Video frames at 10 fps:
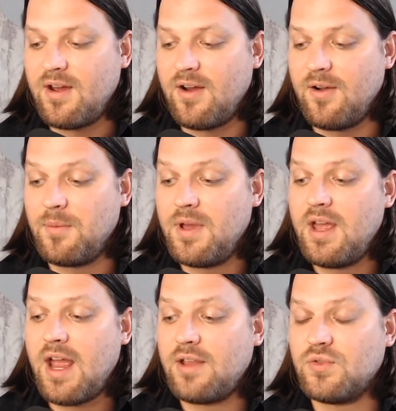and
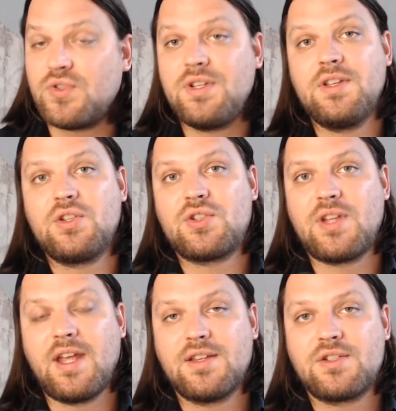you see these
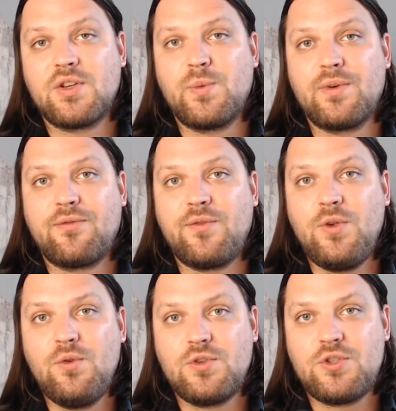states
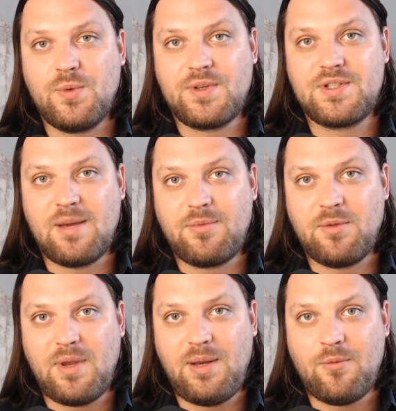refuse to accept
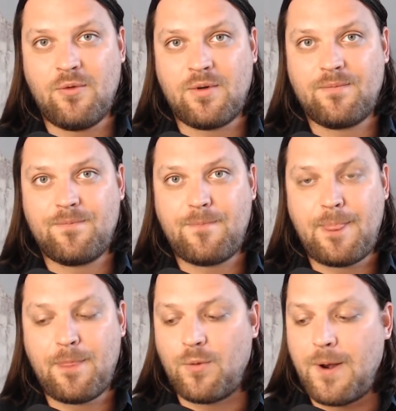them anymore,
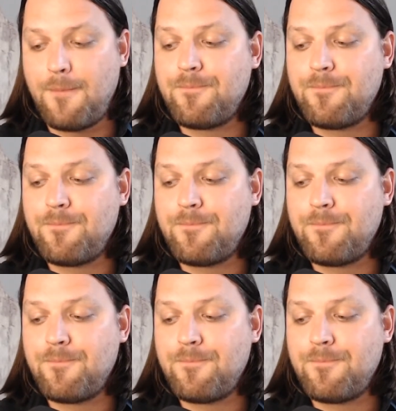right?